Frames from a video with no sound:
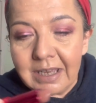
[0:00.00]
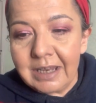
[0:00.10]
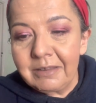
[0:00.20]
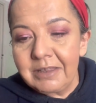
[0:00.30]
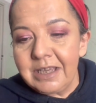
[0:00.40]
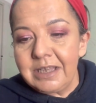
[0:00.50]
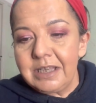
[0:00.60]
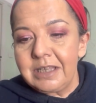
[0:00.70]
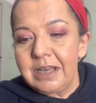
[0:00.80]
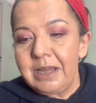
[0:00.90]
Now, this
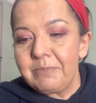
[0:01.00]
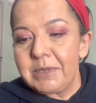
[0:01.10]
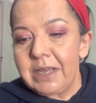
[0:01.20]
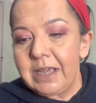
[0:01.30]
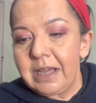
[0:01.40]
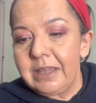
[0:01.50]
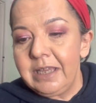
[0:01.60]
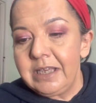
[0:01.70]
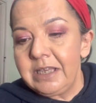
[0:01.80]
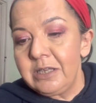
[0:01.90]
is the lipstick, and
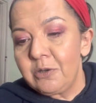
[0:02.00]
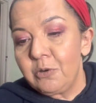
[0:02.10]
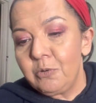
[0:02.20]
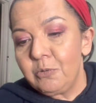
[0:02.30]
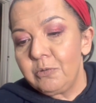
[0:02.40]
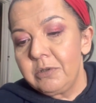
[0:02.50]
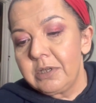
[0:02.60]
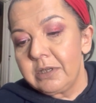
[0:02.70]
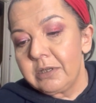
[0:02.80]
this is called